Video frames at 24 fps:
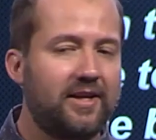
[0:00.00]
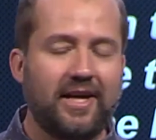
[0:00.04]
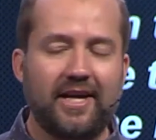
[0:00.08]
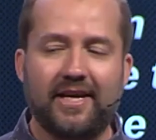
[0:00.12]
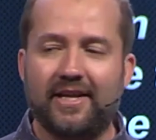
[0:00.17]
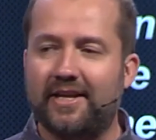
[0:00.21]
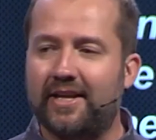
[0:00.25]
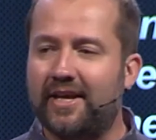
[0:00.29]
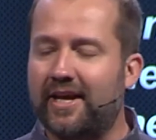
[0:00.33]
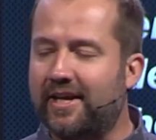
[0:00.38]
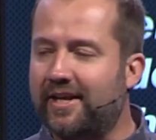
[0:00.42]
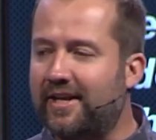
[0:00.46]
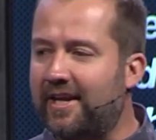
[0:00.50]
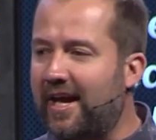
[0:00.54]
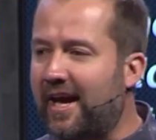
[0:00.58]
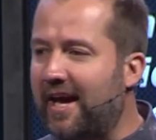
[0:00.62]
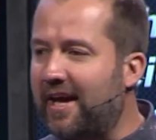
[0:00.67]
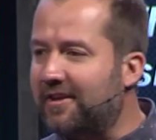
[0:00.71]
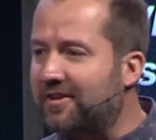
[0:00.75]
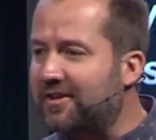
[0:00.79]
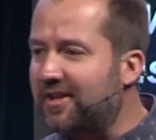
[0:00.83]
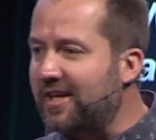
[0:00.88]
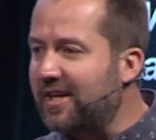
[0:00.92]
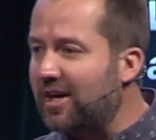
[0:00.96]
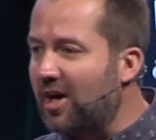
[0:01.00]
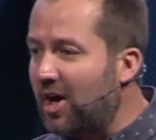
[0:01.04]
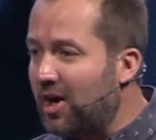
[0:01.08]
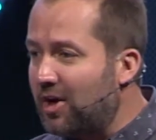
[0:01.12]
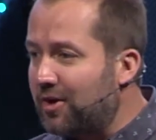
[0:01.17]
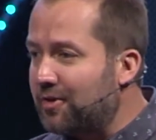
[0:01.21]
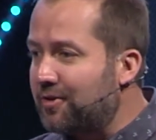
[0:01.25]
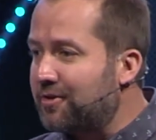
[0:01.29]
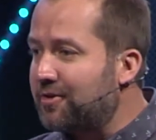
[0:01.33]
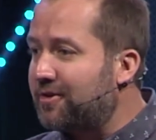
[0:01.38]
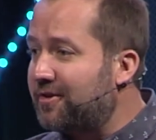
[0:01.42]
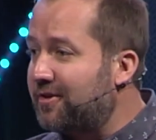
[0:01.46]
And, and as he
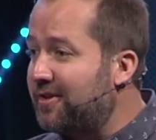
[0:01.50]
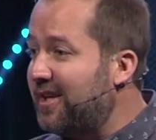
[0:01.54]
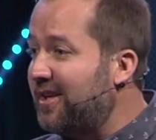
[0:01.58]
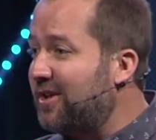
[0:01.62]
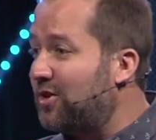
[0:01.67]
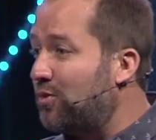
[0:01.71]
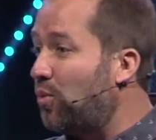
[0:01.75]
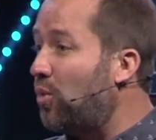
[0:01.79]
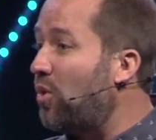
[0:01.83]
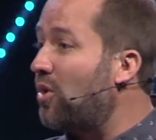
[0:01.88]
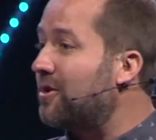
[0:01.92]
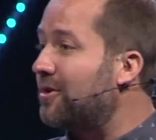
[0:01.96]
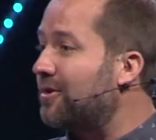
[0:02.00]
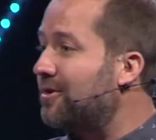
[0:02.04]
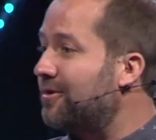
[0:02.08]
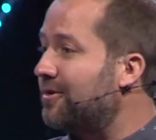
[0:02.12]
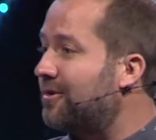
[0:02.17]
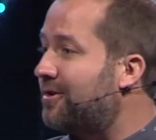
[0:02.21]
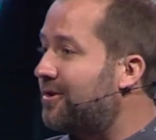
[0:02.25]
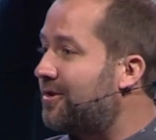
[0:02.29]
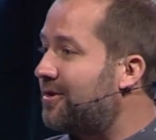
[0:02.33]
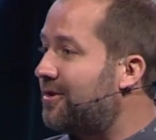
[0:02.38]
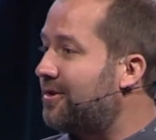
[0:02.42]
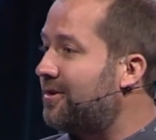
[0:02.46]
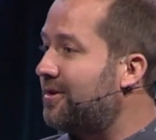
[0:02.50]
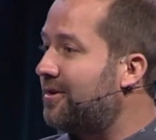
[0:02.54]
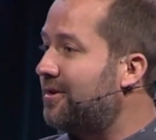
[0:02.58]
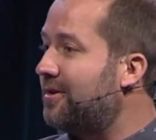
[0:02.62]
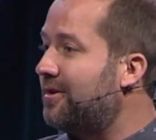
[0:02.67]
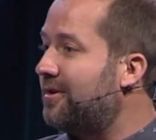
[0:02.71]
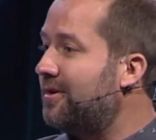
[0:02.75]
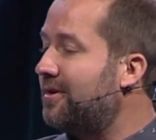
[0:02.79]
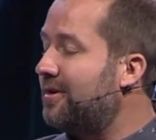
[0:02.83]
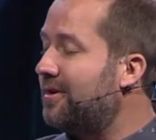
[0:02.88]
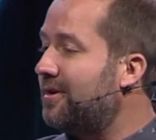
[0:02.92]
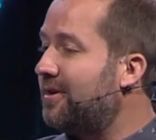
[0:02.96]
utters these words,
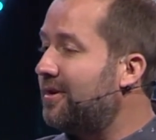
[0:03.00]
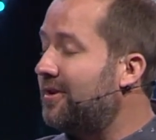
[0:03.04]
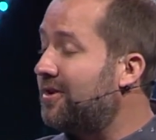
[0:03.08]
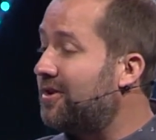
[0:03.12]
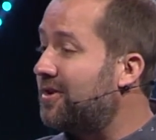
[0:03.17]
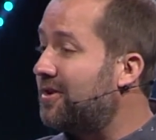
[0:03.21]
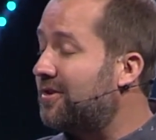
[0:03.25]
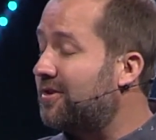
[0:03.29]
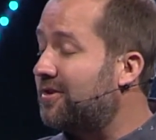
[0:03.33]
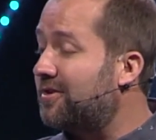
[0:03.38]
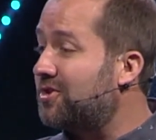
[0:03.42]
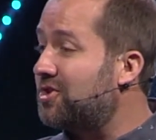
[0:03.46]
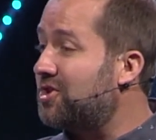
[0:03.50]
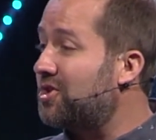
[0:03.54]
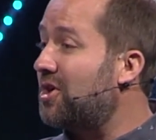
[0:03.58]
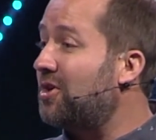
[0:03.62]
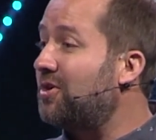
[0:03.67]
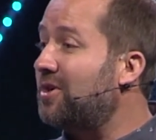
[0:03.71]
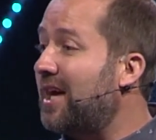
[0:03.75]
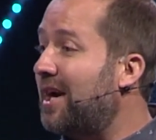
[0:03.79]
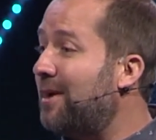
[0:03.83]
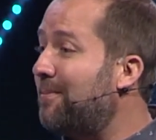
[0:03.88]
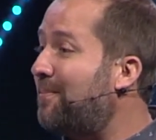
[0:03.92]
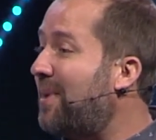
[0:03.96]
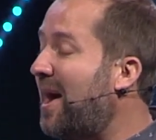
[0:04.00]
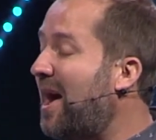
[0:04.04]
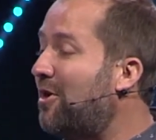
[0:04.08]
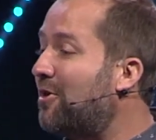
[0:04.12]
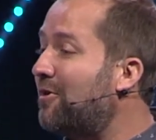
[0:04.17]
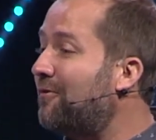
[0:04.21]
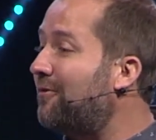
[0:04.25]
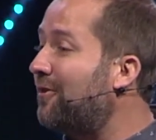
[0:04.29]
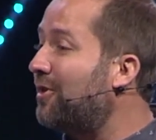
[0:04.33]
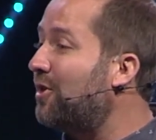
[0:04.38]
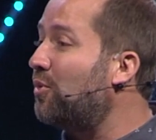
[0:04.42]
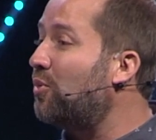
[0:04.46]
show you how
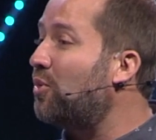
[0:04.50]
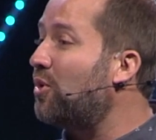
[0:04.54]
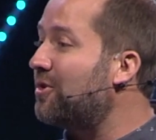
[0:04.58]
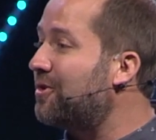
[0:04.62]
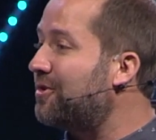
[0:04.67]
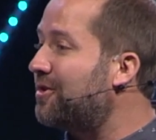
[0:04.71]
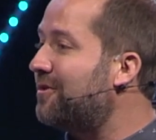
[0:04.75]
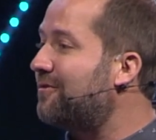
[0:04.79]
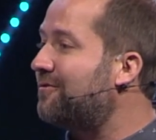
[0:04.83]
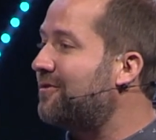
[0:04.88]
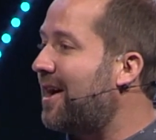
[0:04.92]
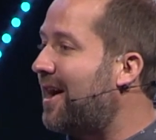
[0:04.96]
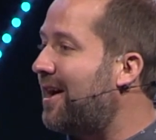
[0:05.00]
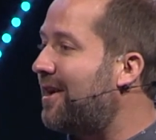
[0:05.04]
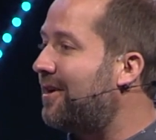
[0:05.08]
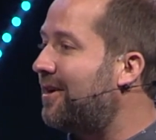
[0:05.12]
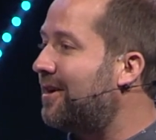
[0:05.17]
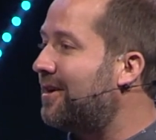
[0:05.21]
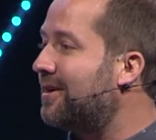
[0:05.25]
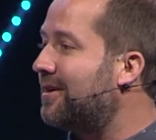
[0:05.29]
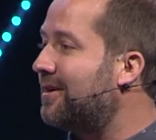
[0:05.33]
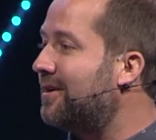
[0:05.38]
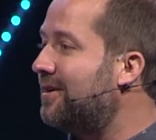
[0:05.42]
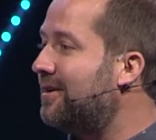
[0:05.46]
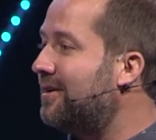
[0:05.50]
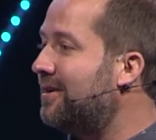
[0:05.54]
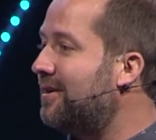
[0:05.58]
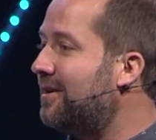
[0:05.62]
powerful the words of God are.